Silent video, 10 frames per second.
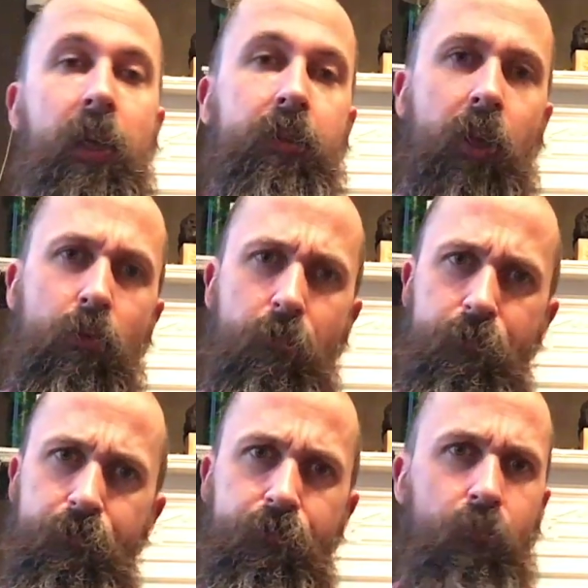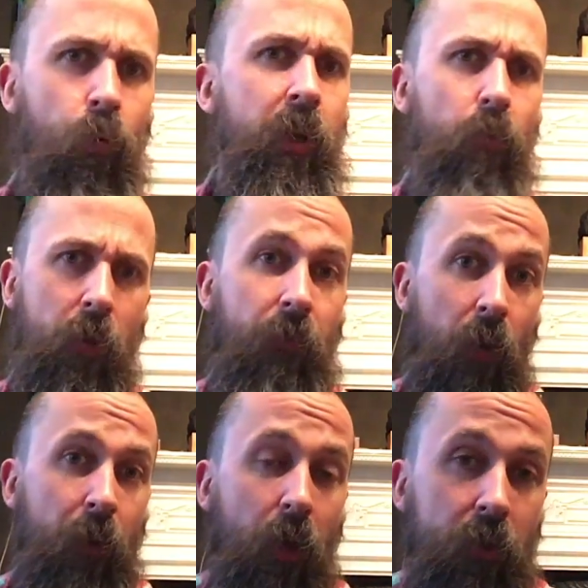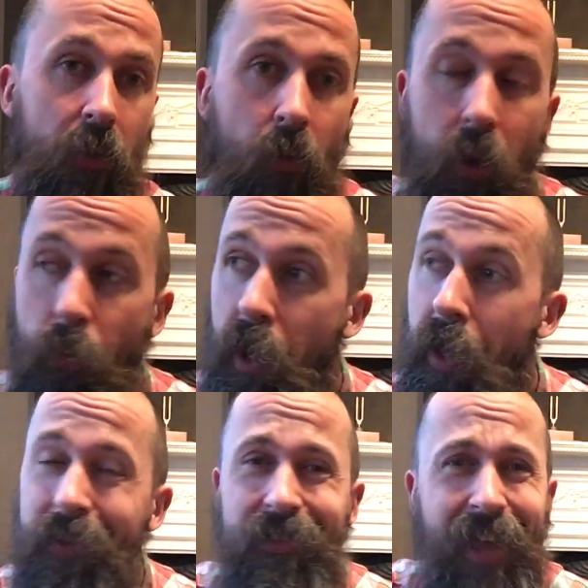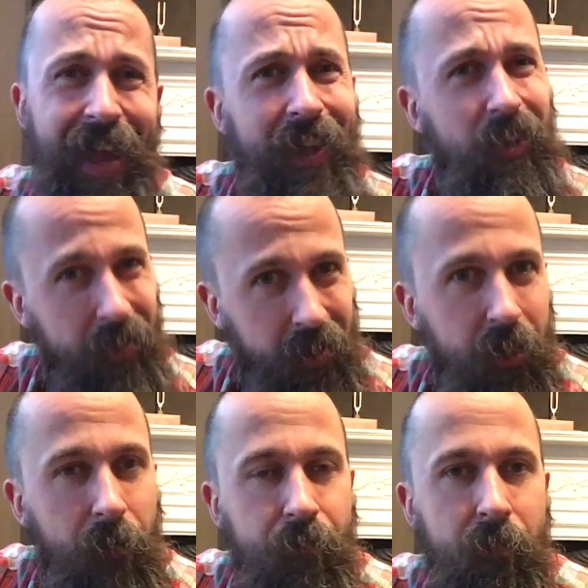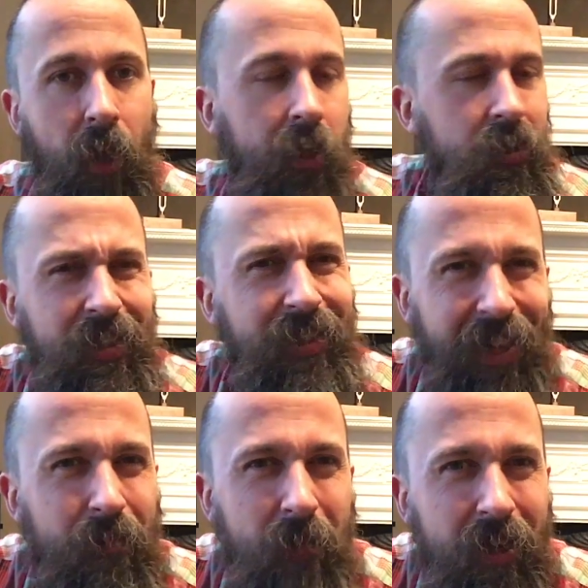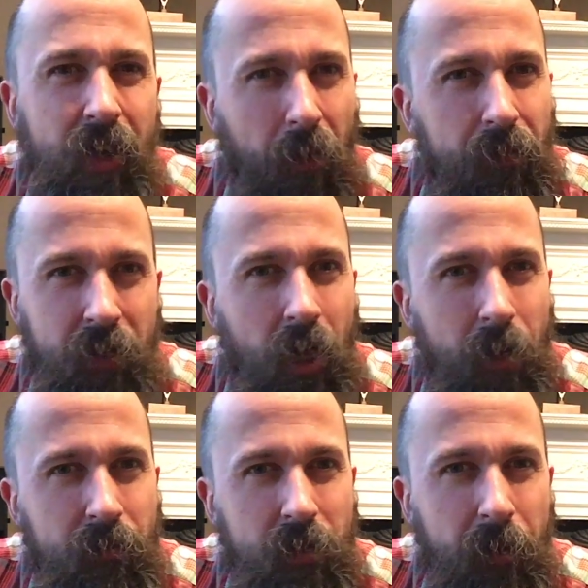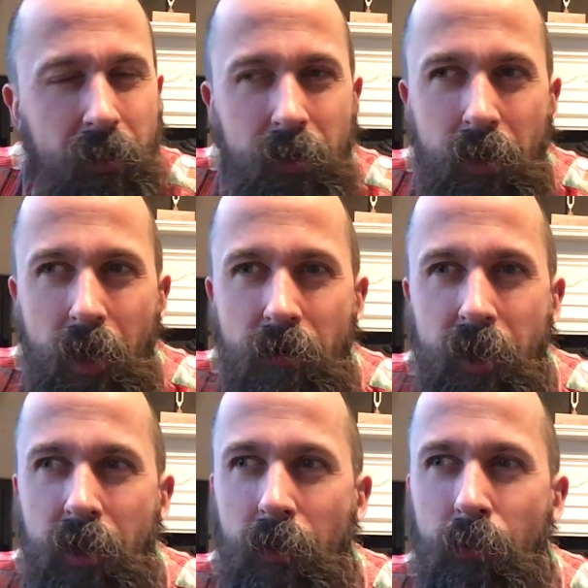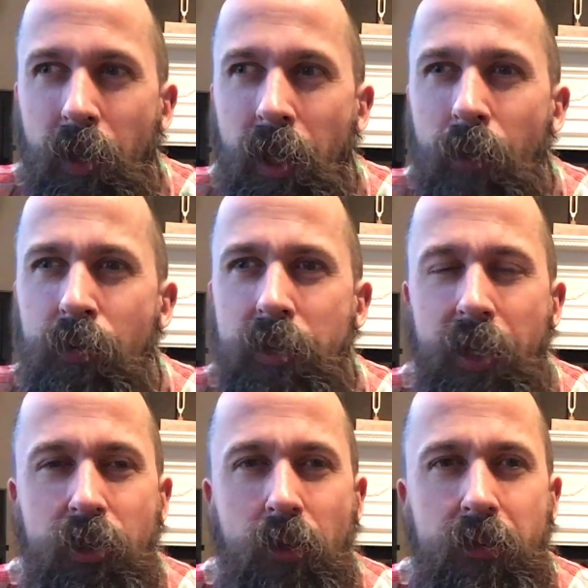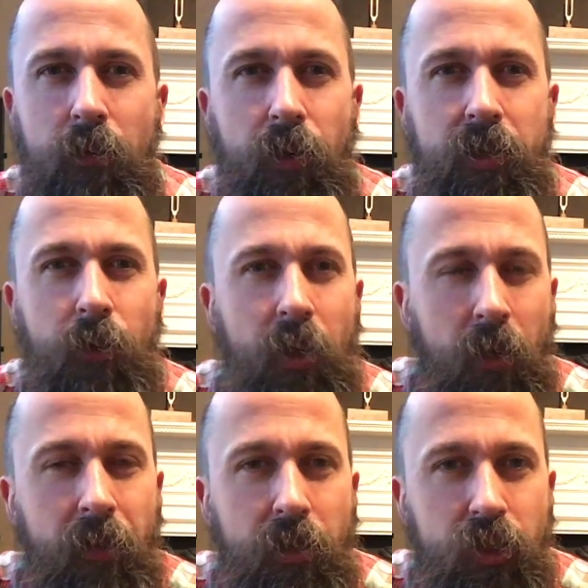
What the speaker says: So we felt we know each other quite well, and sadly I just didn't get enough time to speak to Eric. He was dashing off somewhere, so we had a lovely little